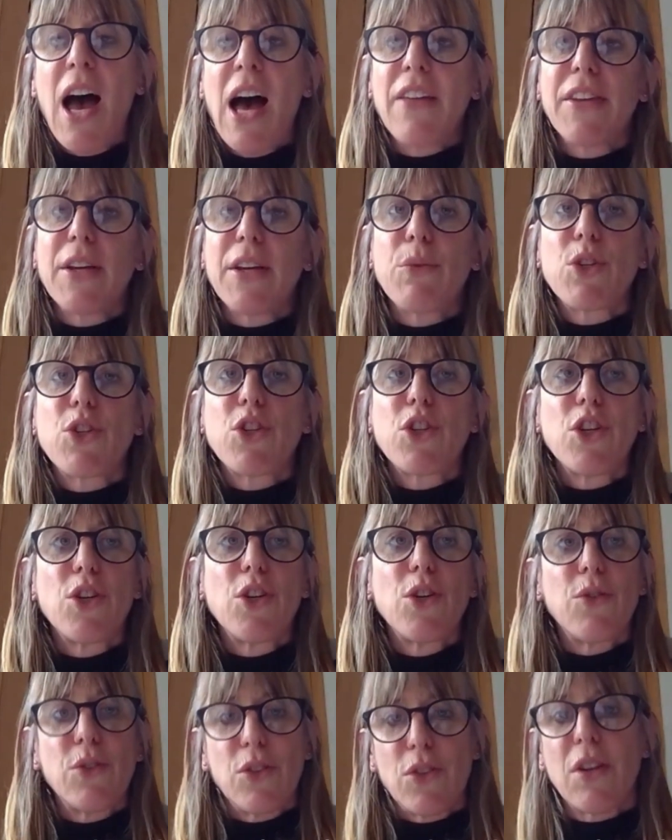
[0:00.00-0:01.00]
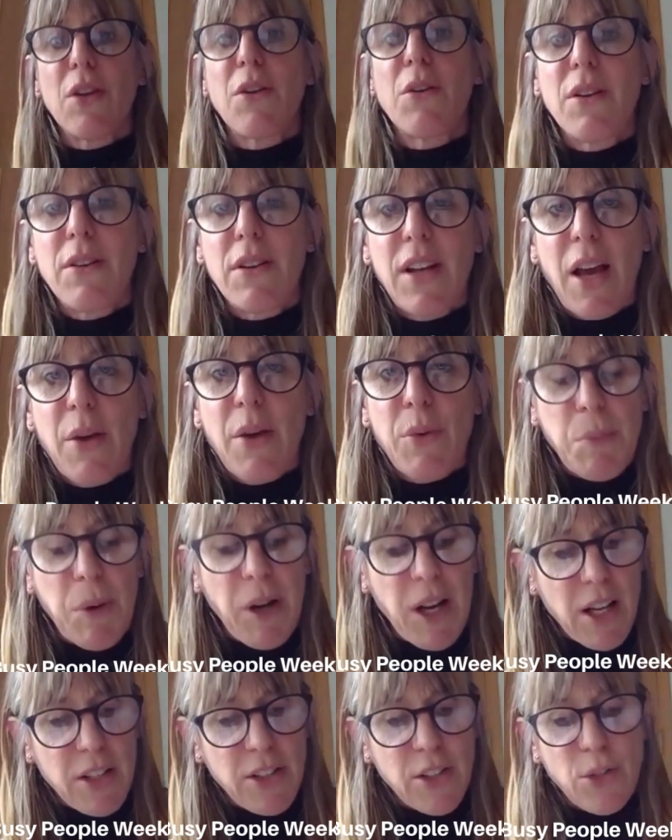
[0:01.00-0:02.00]
I think we're too, like with
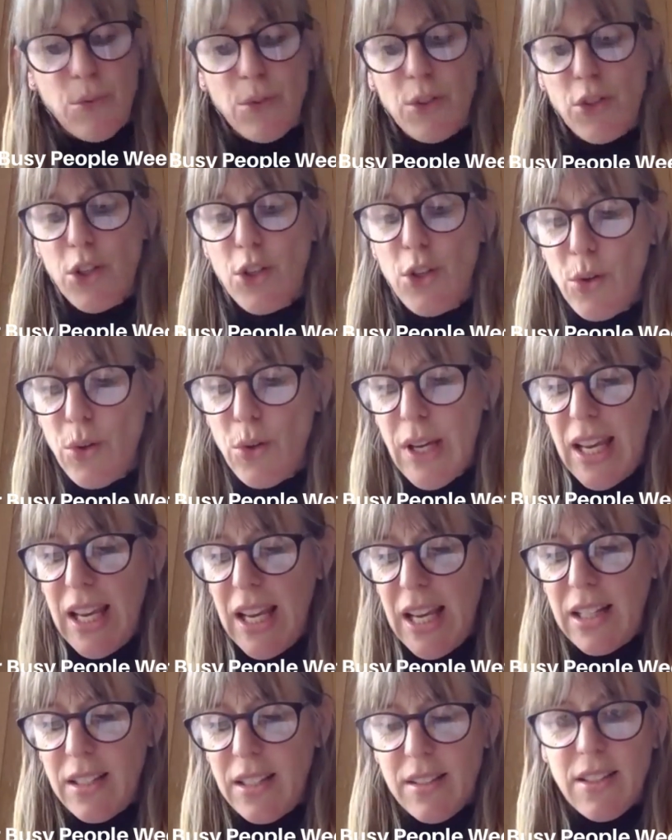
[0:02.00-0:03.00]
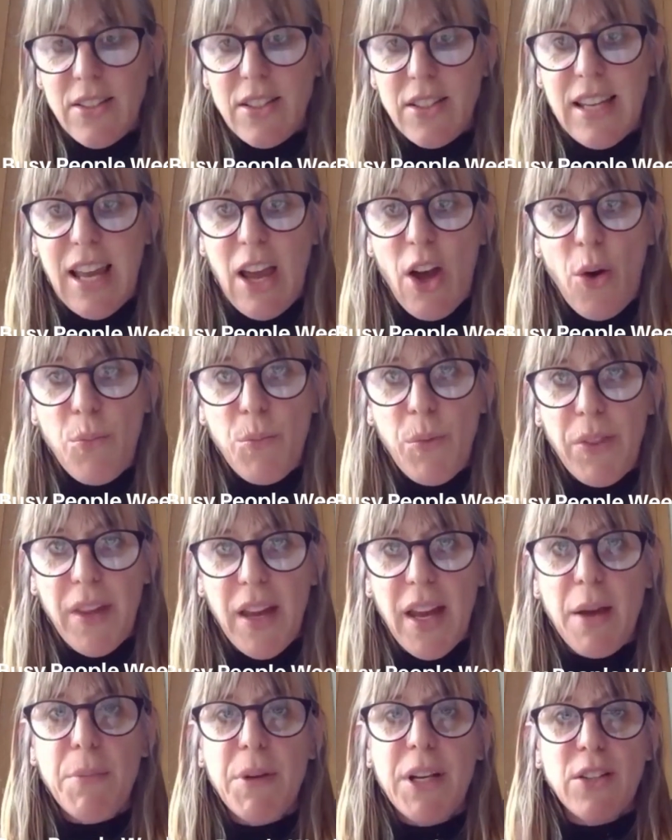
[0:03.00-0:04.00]
Pilates, we're too keen to just get on with
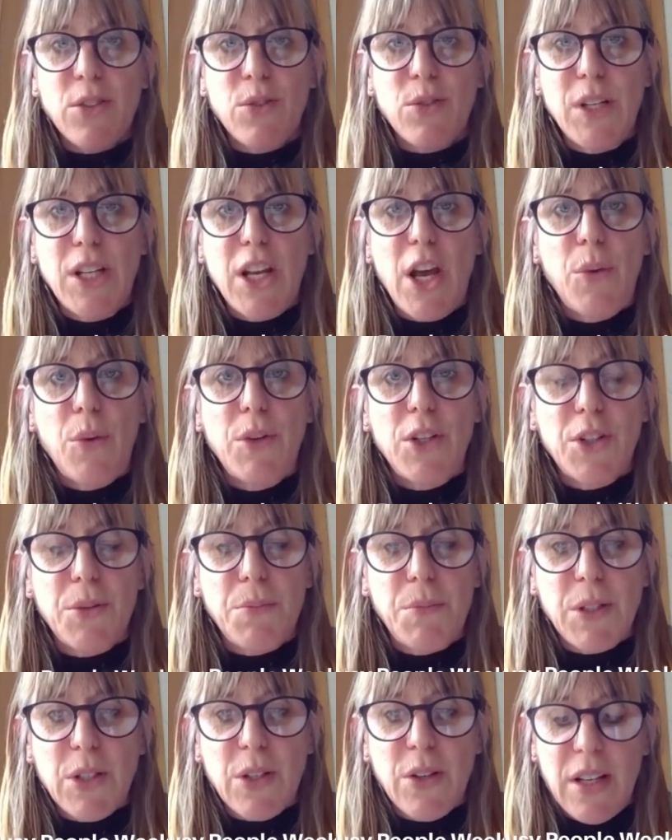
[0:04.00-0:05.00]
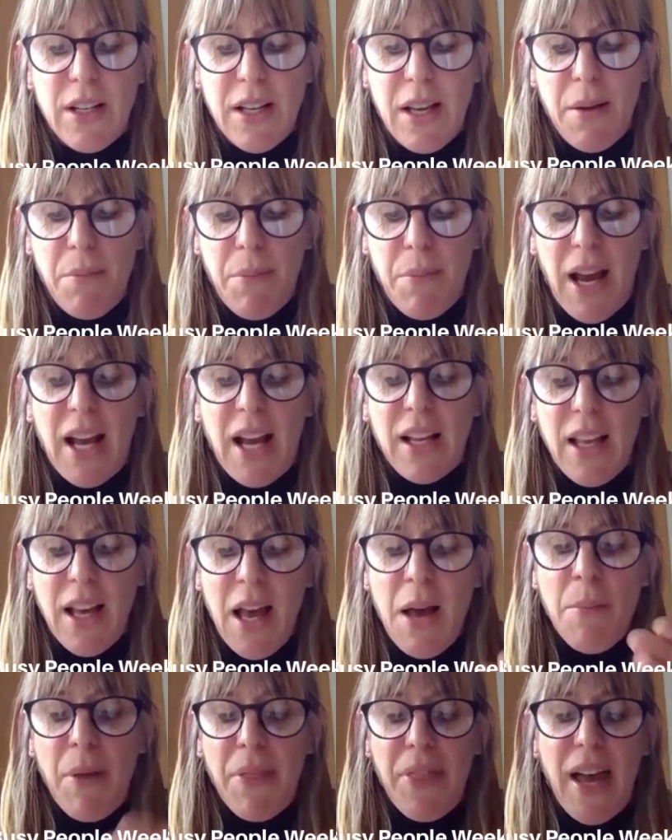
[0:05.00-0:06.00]
it because we know we should be doing it, but
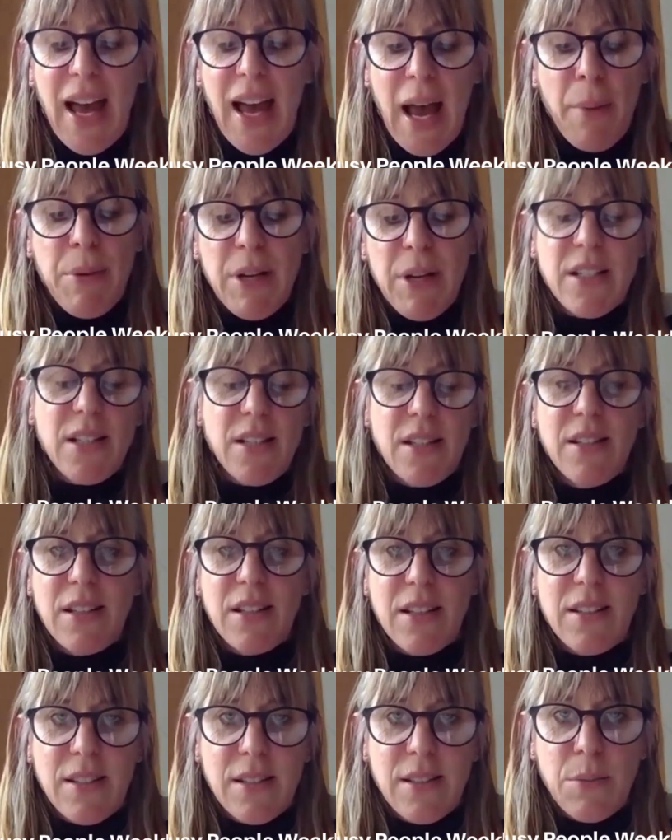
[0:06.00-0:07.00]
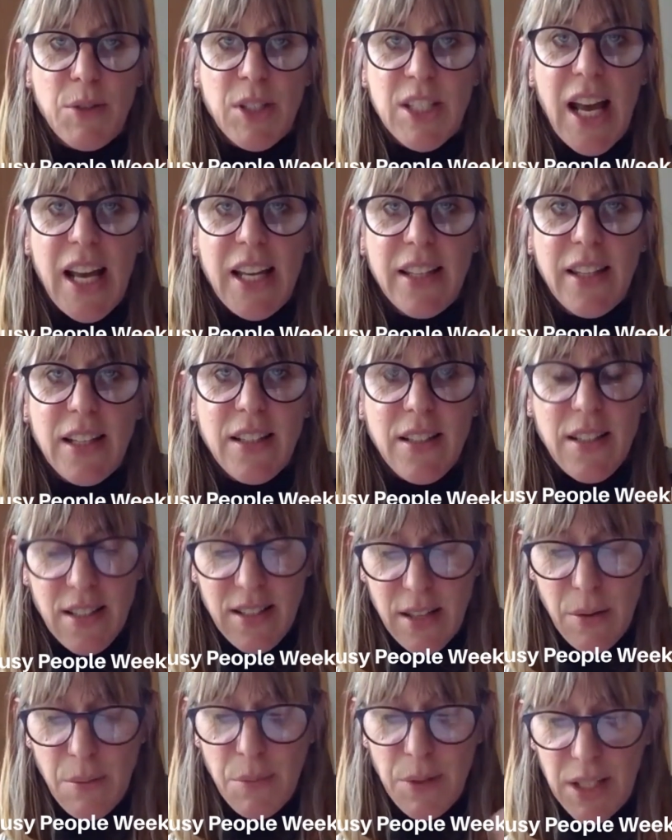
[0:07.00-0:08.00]
that habit doesn't sustain then,
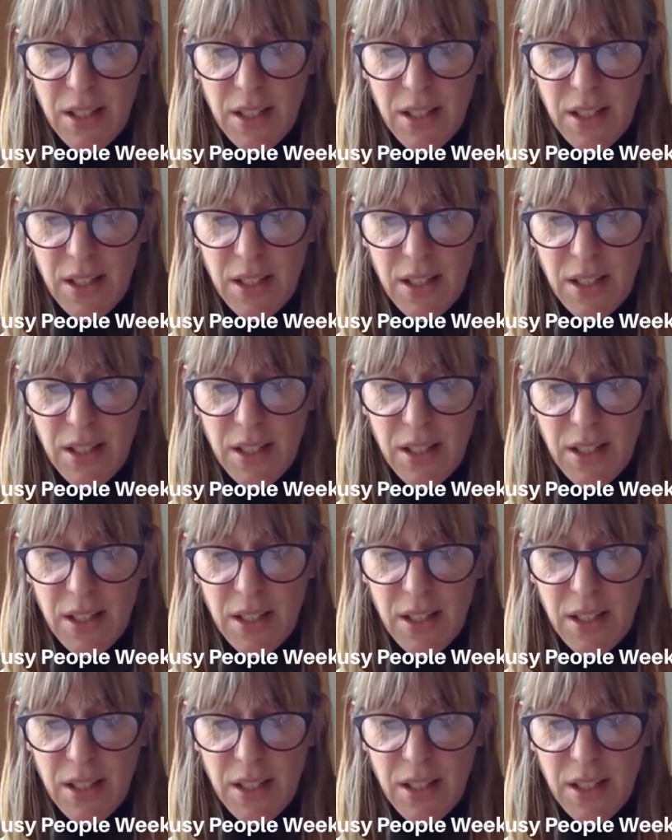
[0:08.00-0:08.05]
does it?